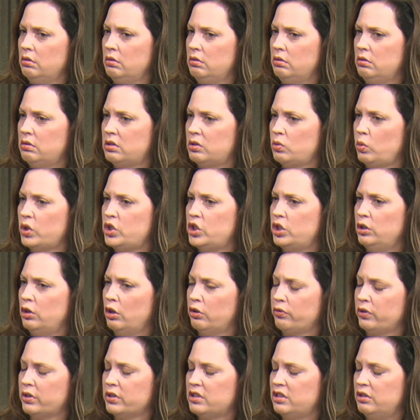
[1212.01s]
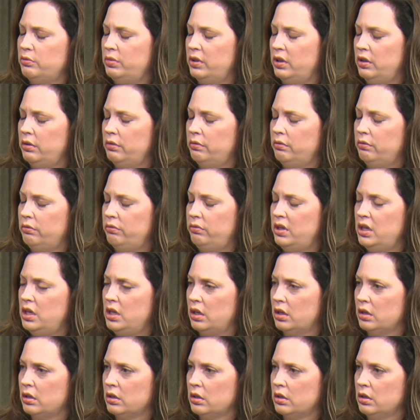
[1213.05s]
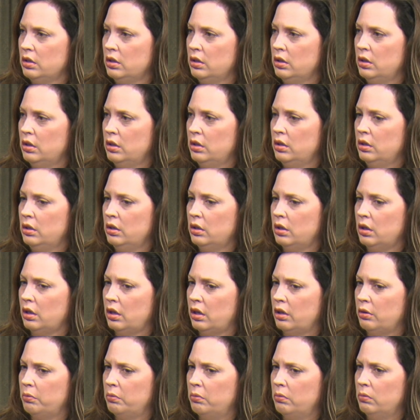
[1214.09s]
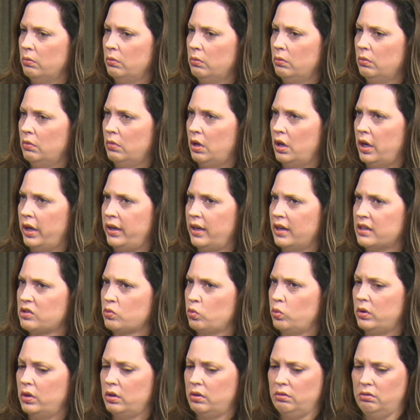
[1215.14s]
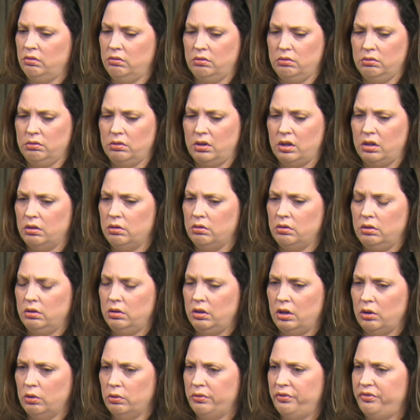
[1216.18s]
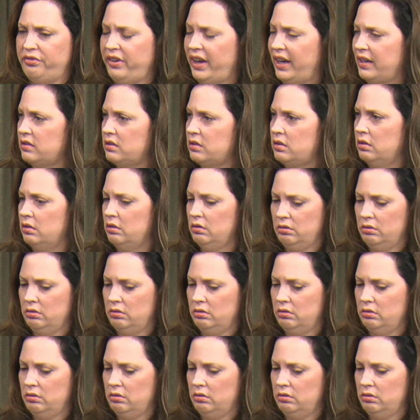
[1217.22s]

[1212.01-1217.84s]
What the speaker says: switching over to be vegan, I guess would affect